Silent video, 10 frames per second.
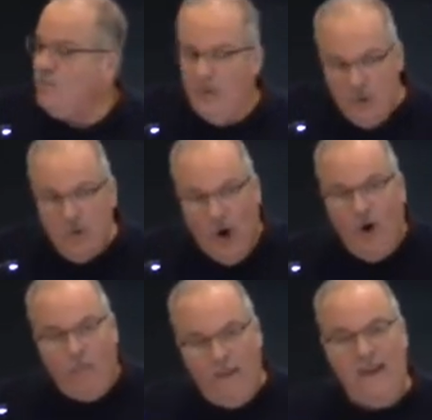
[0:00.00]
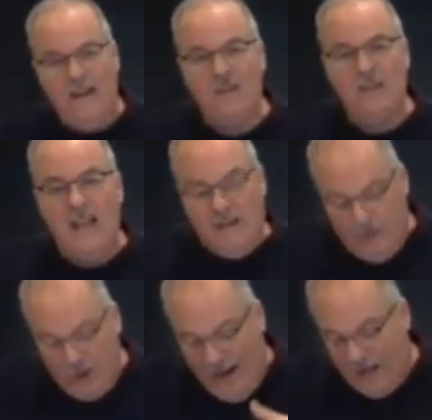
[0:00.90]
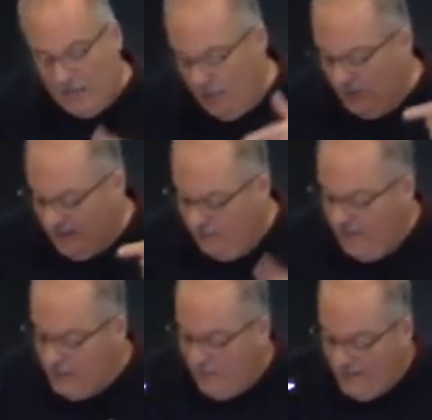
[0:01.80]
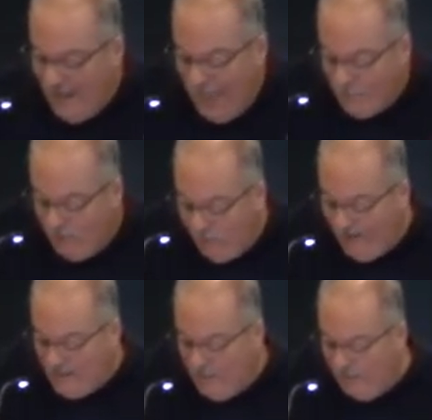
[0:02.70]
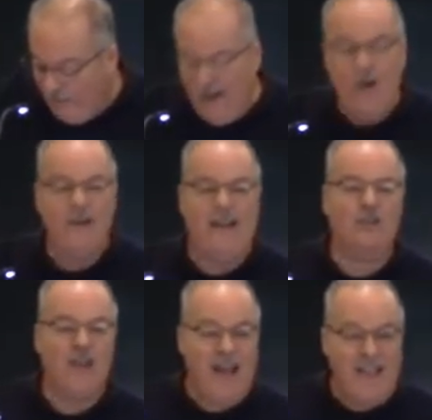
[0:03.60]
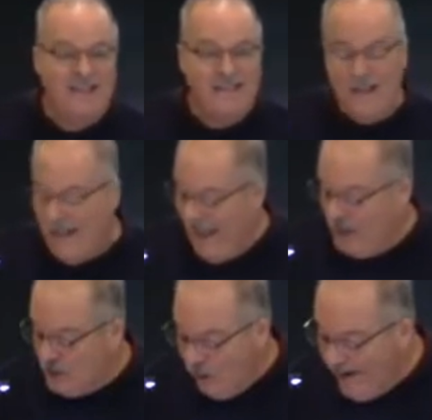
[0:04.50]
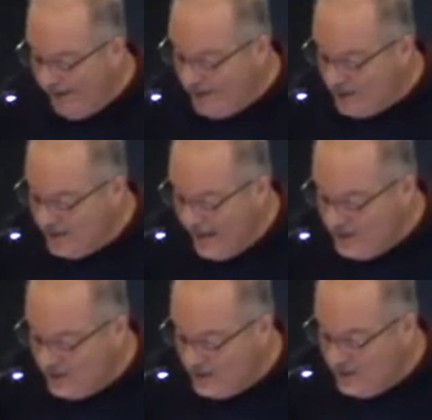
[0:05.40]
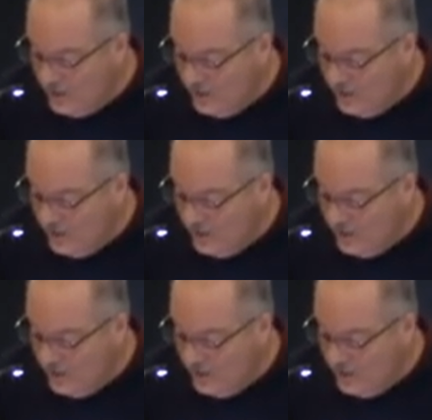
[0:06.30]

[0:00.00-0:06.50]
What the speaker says: what you call peace, if you're not experiencing this peace, and replace it with fear and anxiety and joylessness,